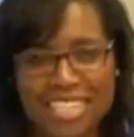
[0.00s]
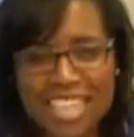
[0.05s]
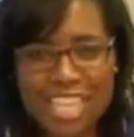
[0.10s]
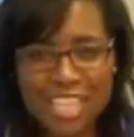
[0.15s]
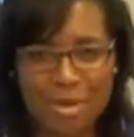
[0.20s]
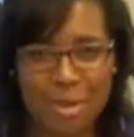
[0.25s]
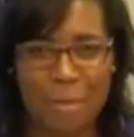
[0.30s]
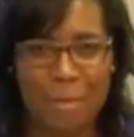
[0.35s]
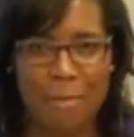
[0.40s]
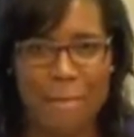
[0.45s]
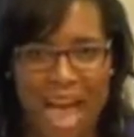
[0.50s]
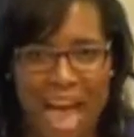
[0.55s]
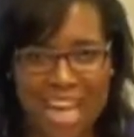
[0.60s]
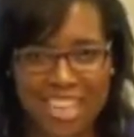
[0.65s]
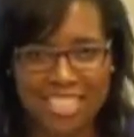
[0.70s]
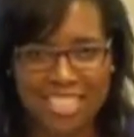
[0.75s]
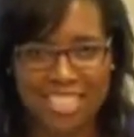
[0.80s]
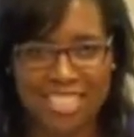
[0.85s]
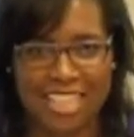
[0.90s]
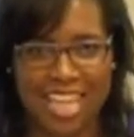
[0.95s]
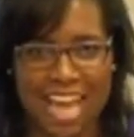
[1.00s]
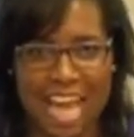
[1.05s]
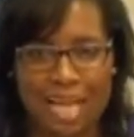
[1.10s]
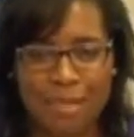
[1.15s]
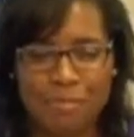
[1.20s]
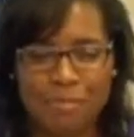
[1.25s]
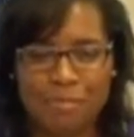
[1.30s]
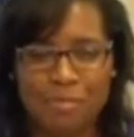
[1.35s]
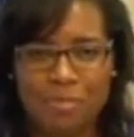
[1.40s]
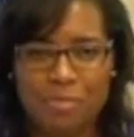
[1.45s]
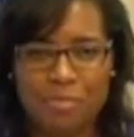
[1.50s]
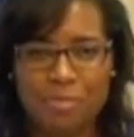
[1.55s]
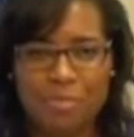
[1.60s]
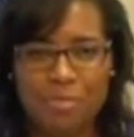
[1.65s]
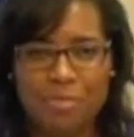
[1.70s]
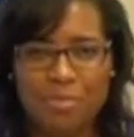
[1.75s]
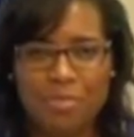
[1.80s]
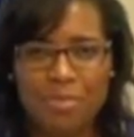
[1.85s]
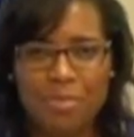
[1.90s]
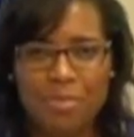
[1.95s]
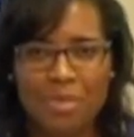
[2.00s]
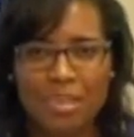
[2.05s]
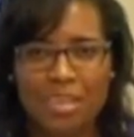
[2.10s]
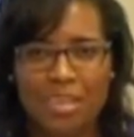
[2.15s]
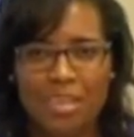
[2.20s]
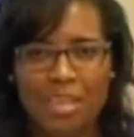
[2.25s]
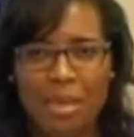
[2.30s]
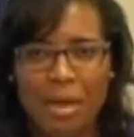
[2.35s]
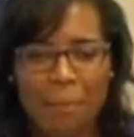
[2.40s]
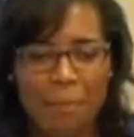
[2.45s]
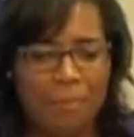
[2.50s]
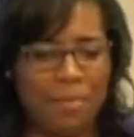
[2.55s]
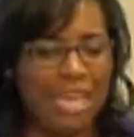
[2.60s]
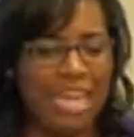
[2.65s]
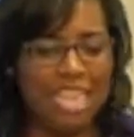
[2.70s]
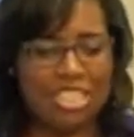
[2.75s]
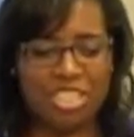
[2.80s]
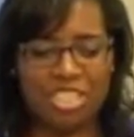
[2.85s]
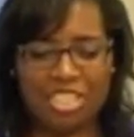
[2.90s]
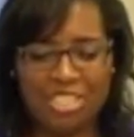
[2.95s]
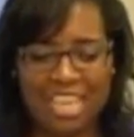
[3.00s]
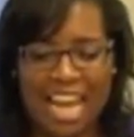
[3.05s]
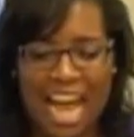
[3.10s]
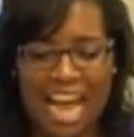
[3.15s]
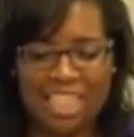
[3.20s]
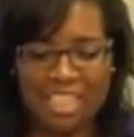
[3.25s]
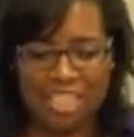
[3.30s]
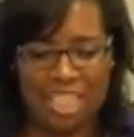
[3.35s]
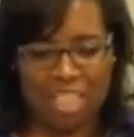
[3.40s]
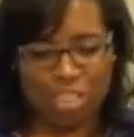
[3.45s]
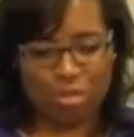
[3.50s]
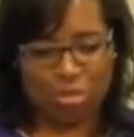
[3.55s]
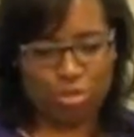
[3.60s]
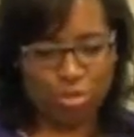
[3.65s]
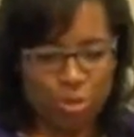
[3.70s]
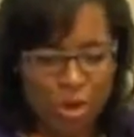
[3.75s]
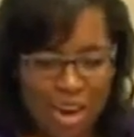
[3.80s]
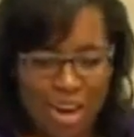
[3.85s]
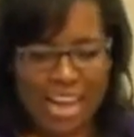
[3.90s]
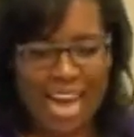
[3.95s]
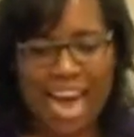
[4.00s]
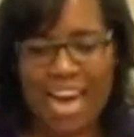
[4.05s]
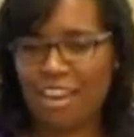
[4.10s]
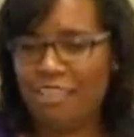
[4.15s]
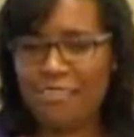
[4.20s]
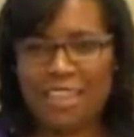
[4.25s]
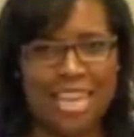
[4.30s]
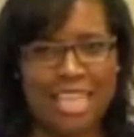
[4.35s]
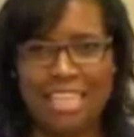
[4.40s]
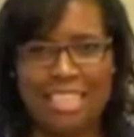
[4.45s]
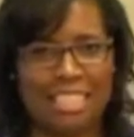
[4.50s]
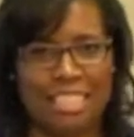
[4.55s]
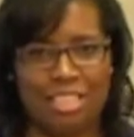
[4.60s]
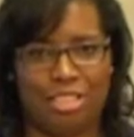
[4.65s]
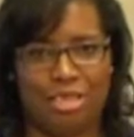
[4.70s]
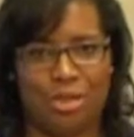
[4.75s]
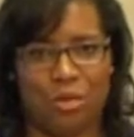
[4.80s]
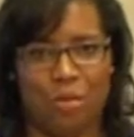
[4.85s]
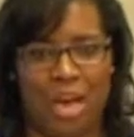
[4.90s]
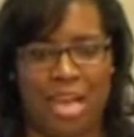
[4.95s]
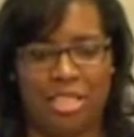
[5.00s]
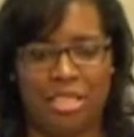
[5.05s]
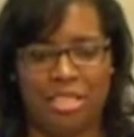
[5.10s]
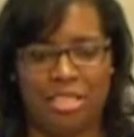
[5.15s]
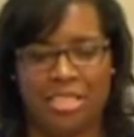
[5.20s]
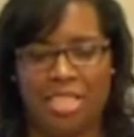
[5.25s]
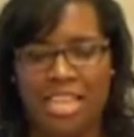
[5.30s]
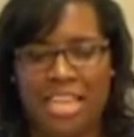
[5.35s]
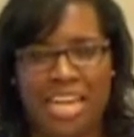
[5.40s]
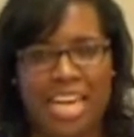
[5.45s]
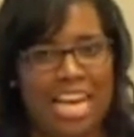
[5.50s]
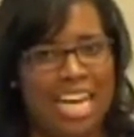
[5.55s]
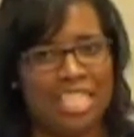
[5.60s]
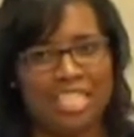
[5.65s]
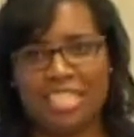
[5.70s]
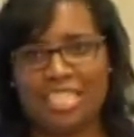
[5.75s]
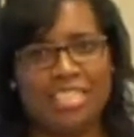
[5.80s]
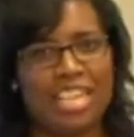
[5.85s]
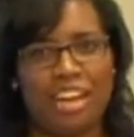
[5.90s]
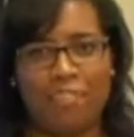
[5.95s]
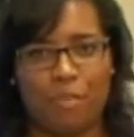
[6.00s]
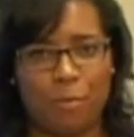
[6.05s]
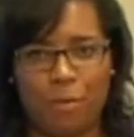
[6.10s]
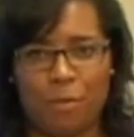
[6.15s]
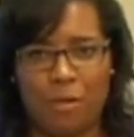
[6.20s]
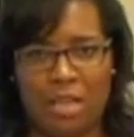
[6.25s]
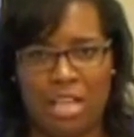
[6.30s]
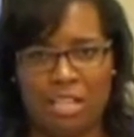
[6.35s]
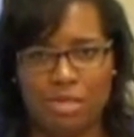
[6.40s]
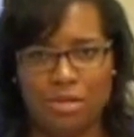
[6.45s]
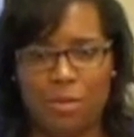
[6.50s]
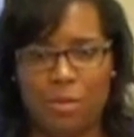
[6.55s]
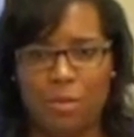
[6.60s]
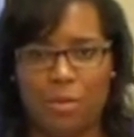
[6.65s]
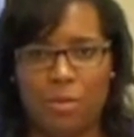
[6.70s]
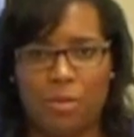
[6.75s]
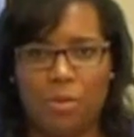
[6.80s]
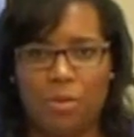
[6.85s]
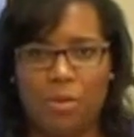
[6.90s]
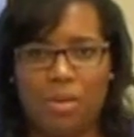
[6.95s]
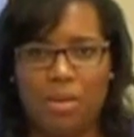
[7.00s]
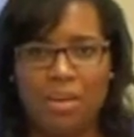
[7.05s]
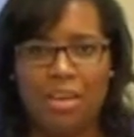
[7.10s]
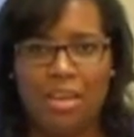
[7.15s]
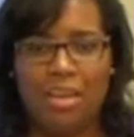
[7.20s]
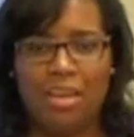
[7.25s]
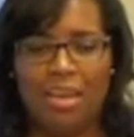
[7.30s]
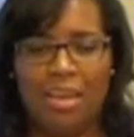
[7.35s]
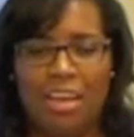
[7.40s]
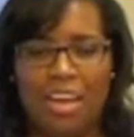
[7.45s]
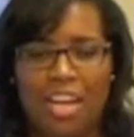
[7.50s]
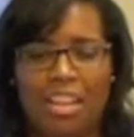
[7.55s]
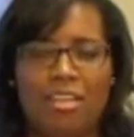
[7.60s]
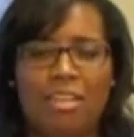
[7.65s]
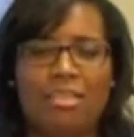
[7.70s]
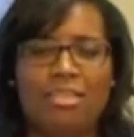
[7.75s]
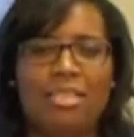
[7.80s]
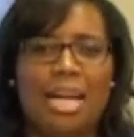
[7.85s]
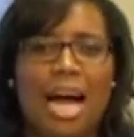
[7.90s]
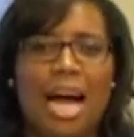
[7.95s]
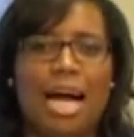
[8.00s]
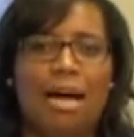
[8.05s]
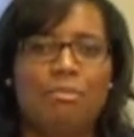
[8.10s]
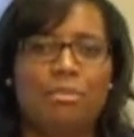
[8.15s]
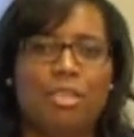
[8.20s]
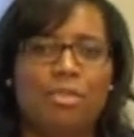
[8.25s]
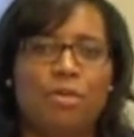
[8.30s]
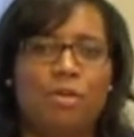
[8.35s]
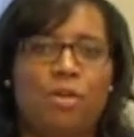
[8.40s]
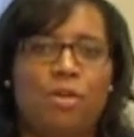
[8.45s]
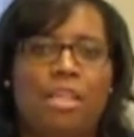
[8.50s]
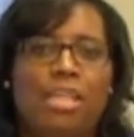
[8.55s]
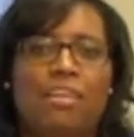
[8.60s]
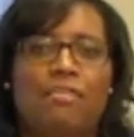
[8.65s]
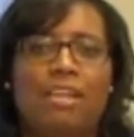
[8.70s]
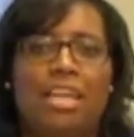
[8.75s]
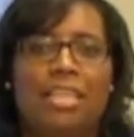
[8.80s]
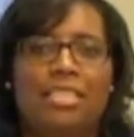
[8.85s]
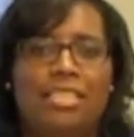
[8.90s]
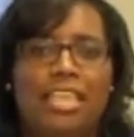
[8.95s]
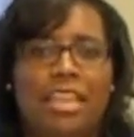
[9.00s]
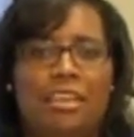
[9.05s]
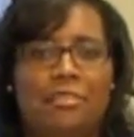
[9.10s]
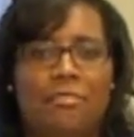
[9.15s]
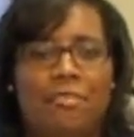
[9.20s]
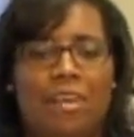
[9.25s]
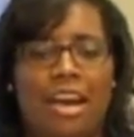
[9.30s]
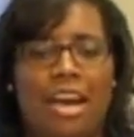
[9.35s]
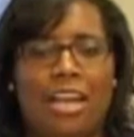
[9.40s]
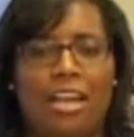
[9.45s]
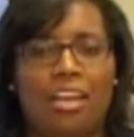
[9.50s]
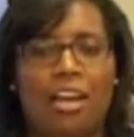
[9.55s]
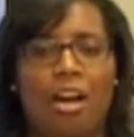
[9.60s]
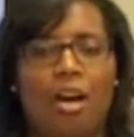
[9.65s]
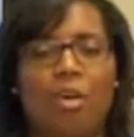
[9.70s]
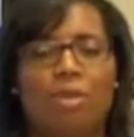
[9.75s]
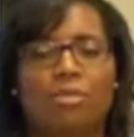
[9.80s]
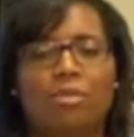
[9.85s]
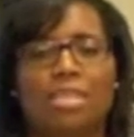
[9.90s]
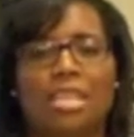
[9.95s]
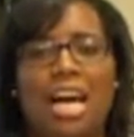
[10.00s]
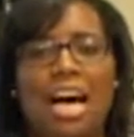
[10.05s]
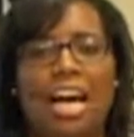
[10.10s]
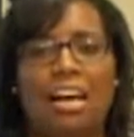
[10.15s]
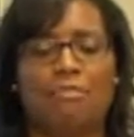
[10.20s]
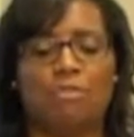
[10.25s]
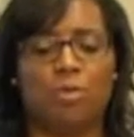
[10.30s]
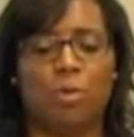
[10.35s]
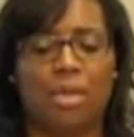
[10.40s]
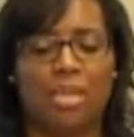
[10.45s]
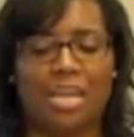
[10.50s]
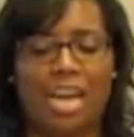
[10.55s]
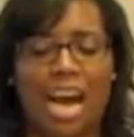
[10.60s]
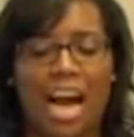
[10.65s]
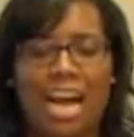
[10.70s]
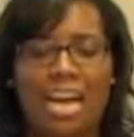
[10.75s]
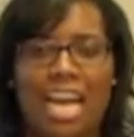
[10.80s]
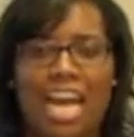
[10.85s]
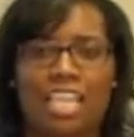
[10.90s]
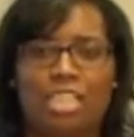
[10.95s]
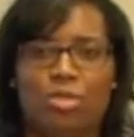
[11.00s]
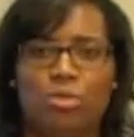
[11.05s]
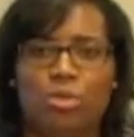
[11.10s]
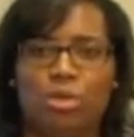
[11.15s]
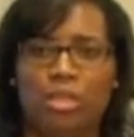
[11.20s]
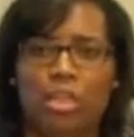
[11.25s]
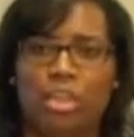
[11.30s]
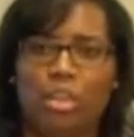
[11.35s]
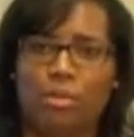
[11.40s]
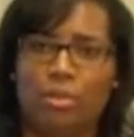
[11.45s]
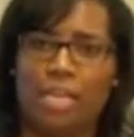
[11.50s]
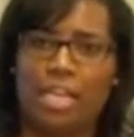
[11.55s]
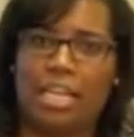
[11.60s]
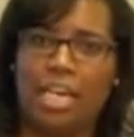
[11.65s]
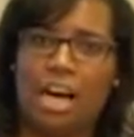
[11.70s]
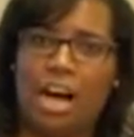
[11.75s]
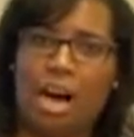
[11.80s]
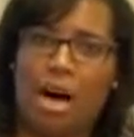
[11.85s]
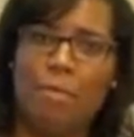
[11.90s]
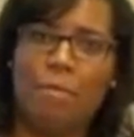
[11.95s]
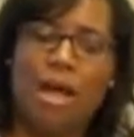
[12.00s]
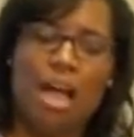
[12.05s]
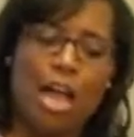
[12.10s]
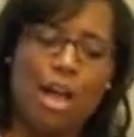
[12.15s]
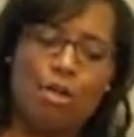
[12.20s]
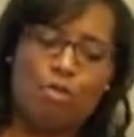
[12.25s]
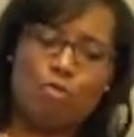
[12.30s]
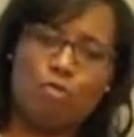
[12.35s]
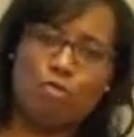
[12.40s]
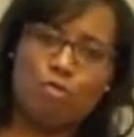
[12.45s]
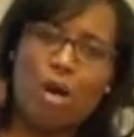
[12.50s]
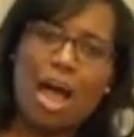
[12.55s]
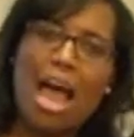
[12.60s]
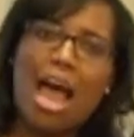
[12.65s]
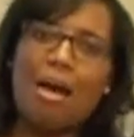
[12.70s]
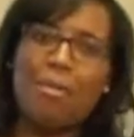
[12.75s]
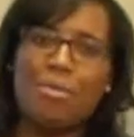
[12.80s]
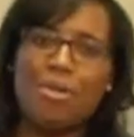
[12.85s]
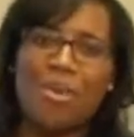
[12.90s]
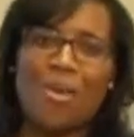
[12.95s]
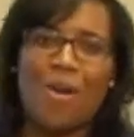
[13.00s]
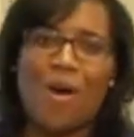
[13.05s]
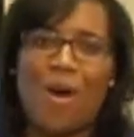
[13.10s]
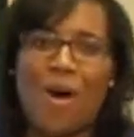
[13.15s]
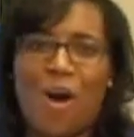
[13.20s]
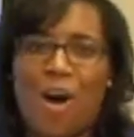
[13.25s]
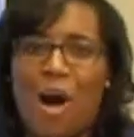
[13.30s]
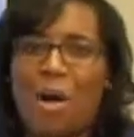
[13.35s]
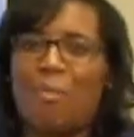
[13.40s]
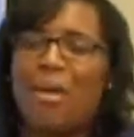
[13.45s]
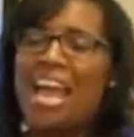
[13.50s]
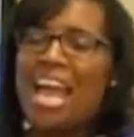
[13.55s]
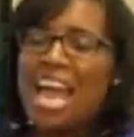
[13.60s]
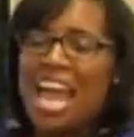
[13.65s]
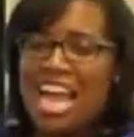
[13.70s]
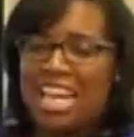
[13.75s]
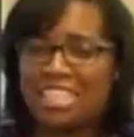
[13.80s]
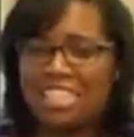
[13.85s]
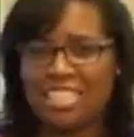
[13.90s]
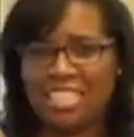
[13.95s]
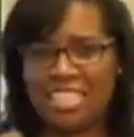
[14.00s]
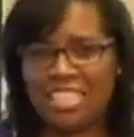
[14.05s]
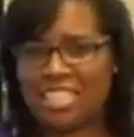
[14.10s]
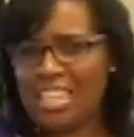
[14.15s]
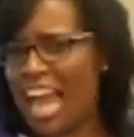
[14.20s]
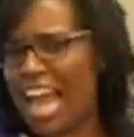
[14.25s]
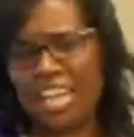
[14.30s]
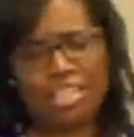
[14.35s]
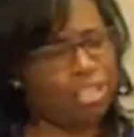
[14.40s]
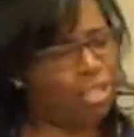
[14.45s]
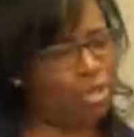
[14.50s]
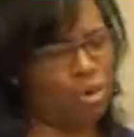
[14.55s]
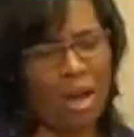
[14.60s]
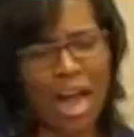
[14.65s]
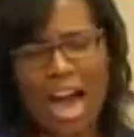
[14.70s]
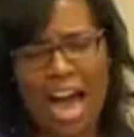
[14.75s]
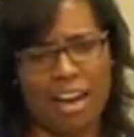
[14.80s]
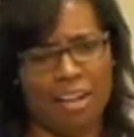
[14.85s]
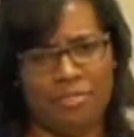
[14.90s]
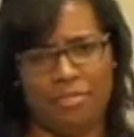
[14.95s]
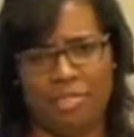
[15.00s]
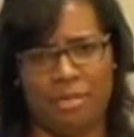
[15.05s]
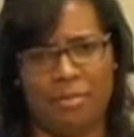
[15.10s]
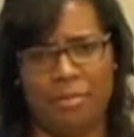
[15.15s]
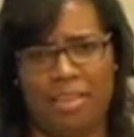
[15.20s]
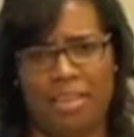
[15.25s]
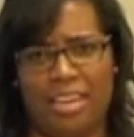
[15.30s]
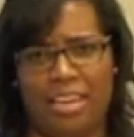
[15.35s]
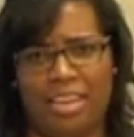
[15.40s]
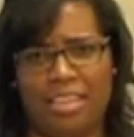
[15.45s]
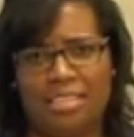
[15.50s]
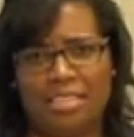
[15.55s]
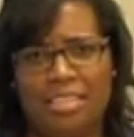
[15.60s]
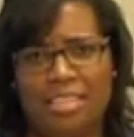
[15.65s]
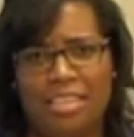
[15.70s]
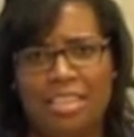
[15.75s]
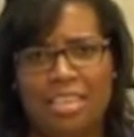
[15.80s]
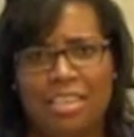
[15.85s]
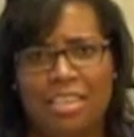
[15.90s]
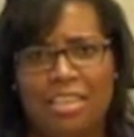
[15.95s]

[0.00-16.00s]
Can you imagine that? Being snatched and dragged out of any situation is never pleasurable. And there are times, if you could even identify in our own lives, where God had to literally come, grab your arm, and snatch you out of some things.